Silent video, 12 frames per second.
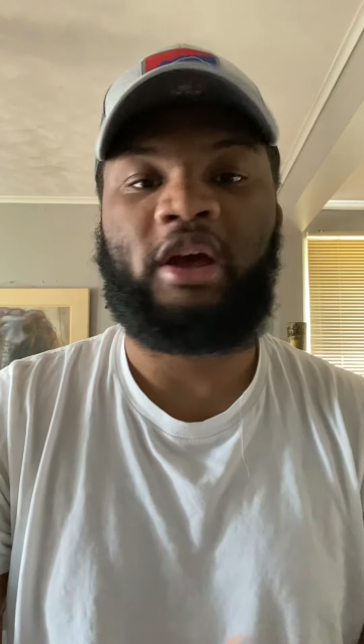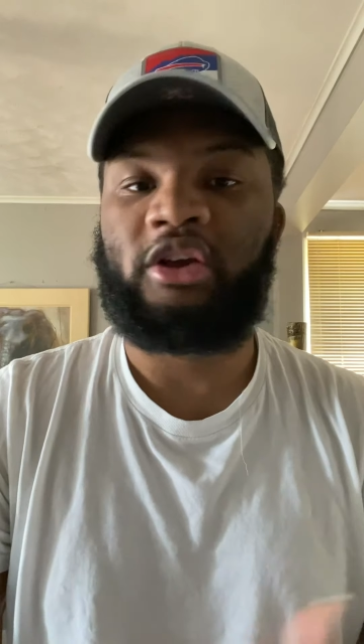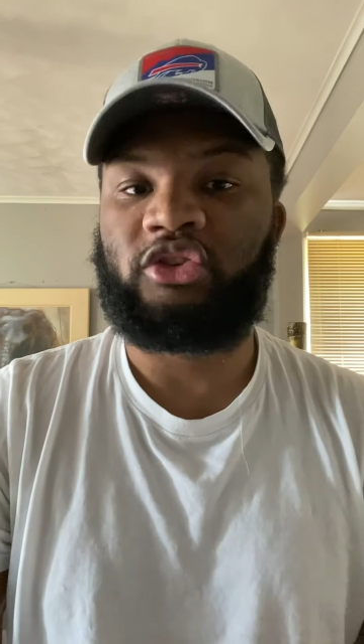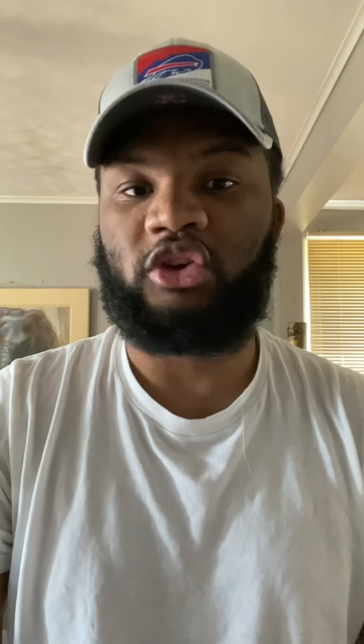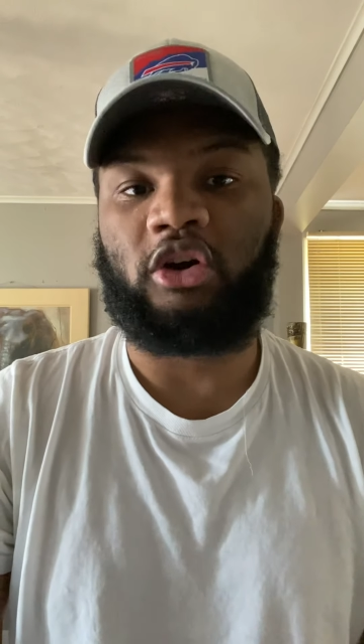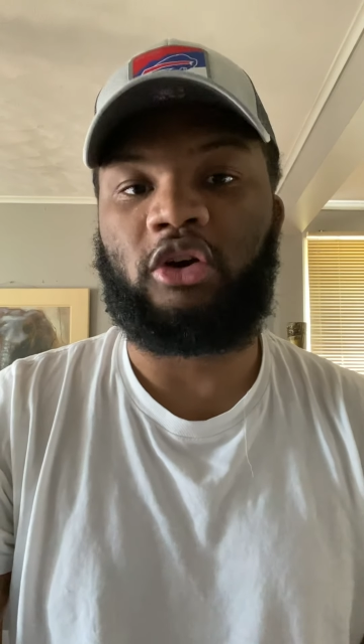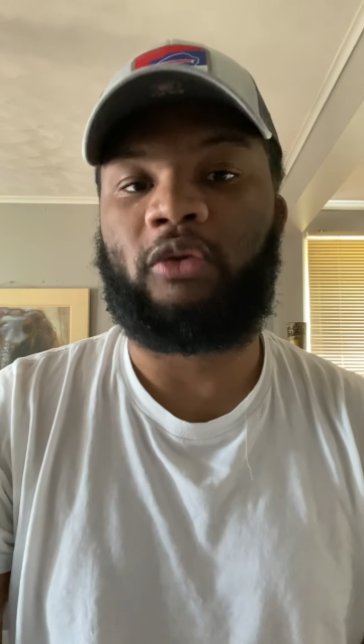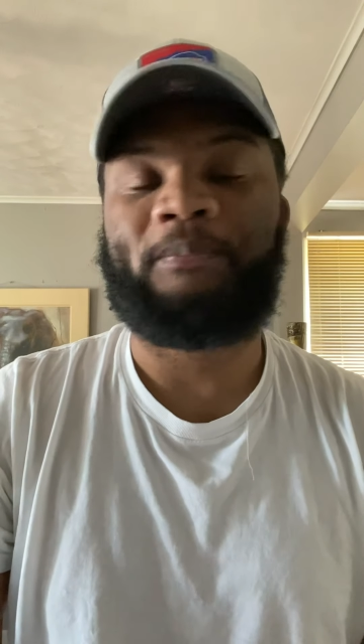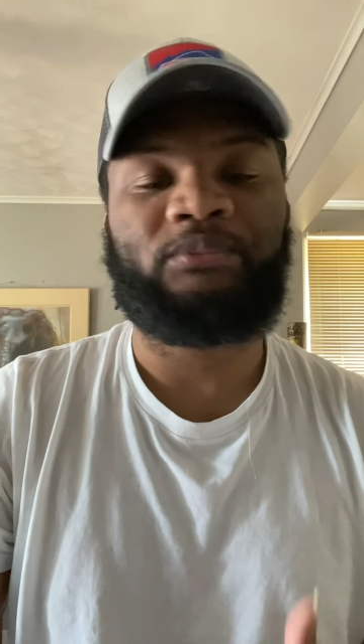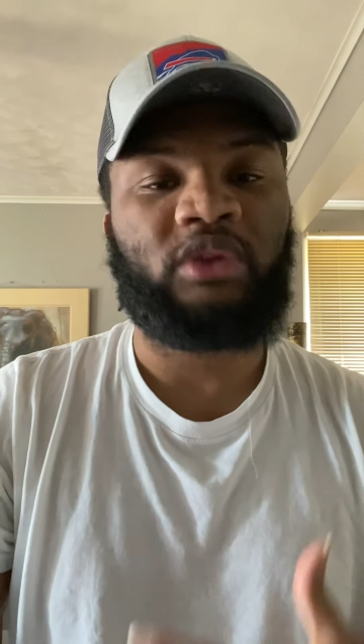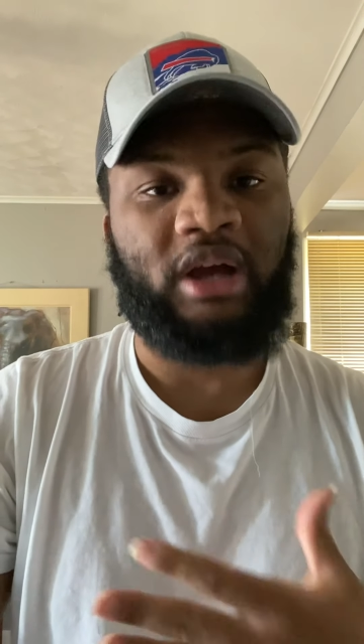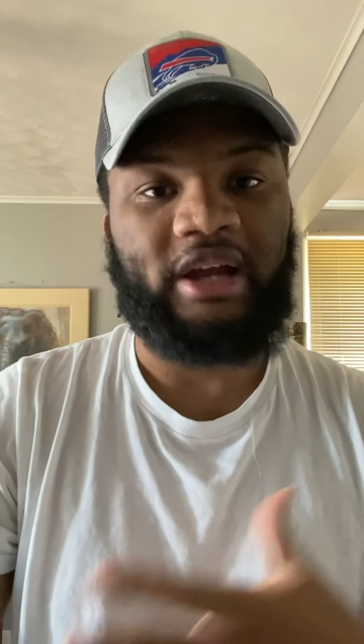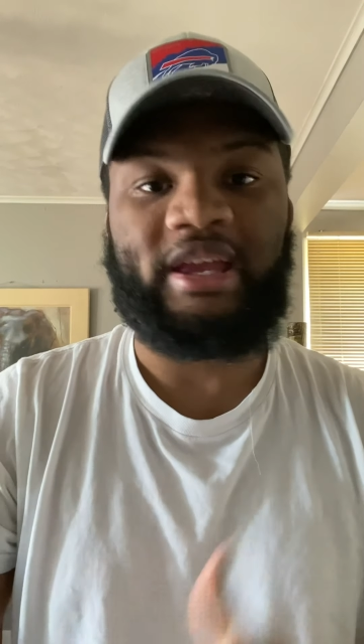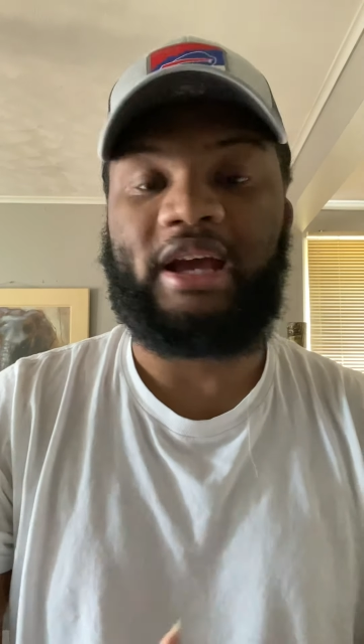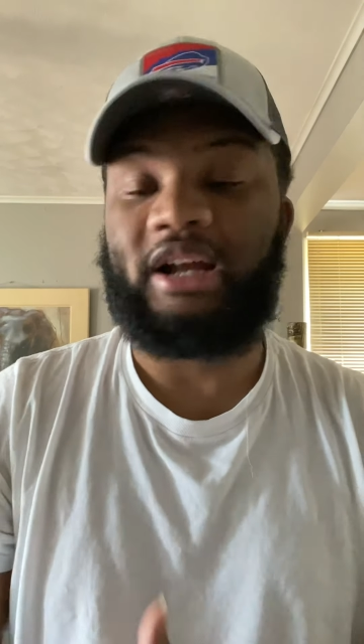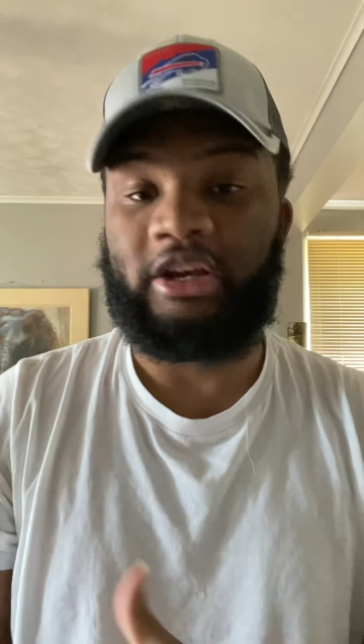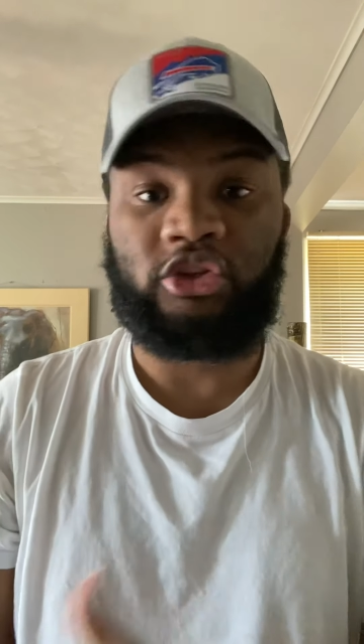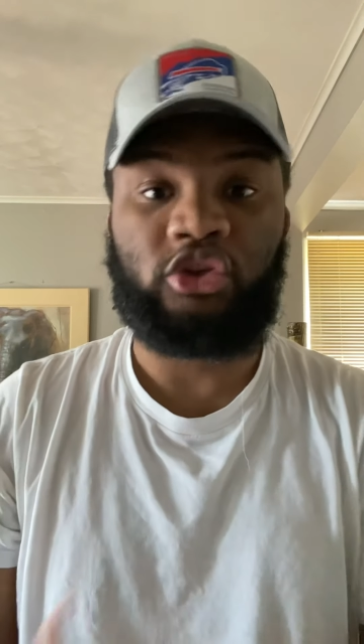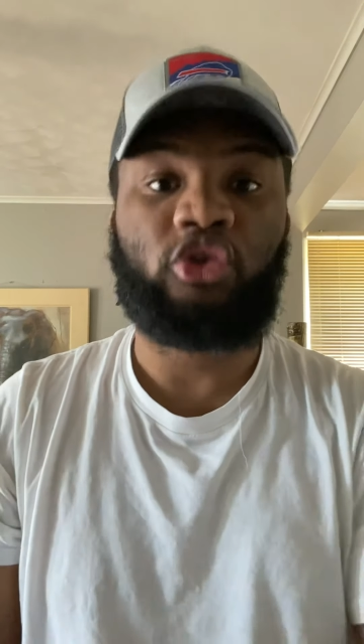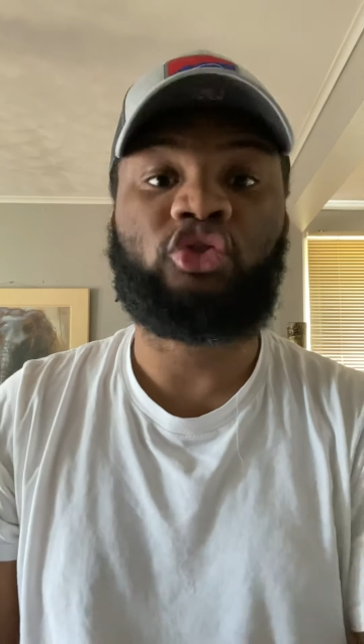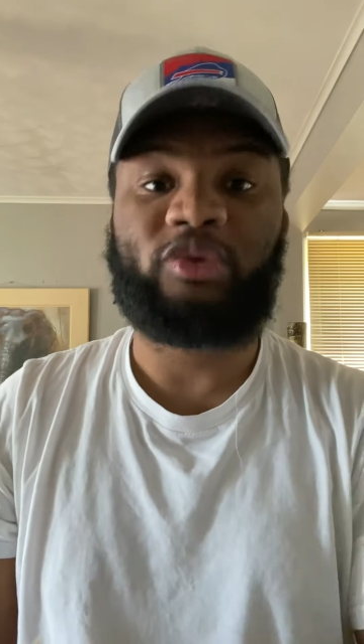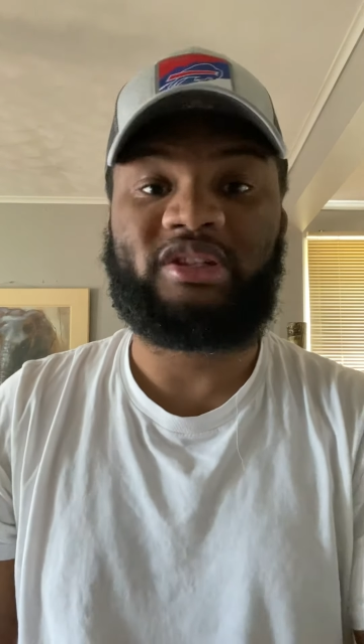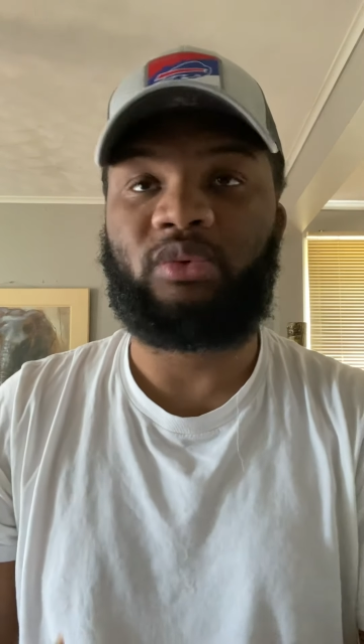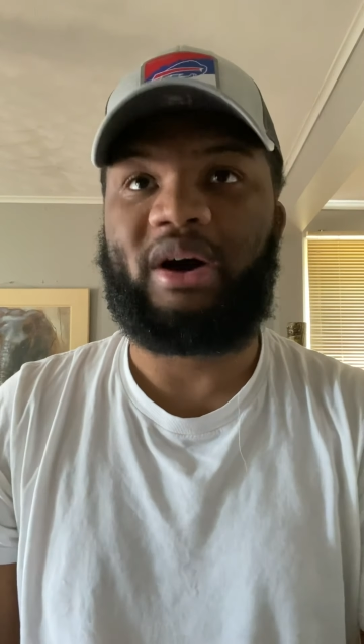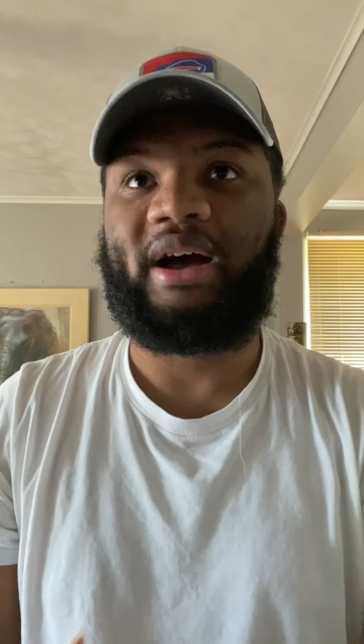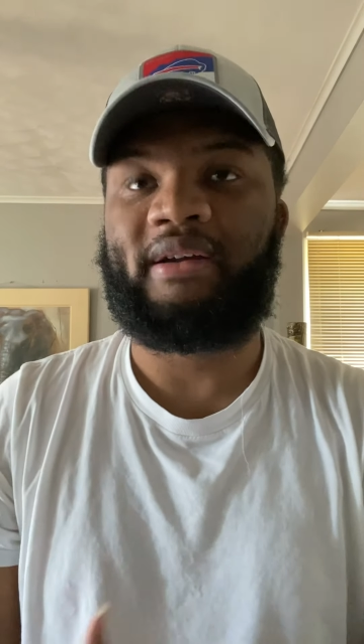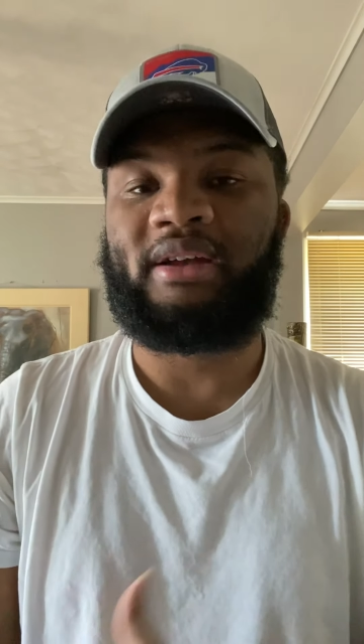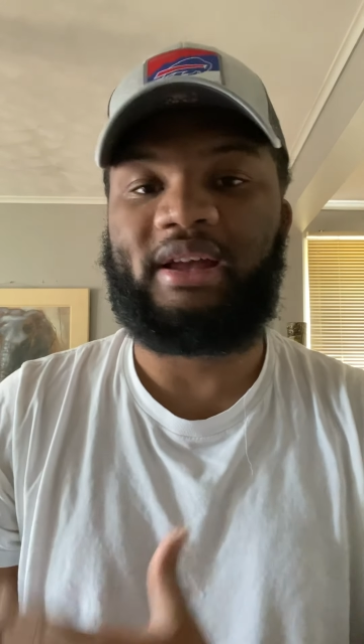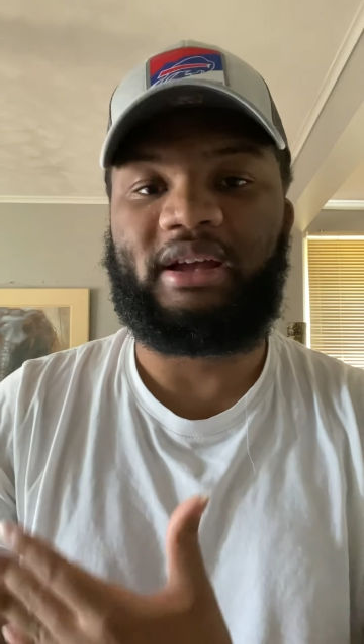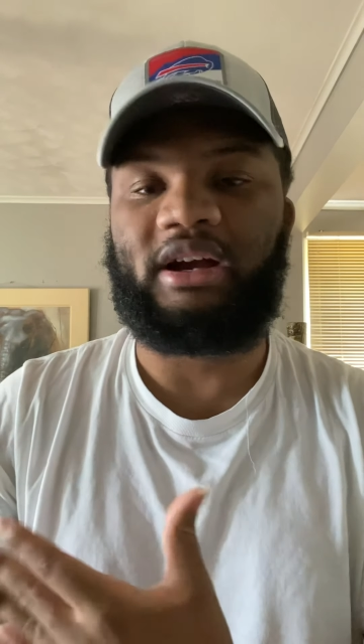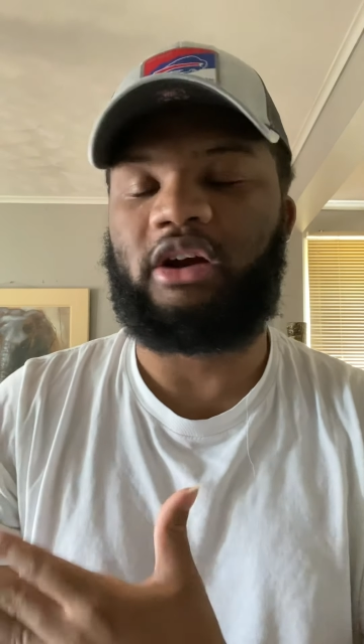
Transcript: So again, a huge reason why a,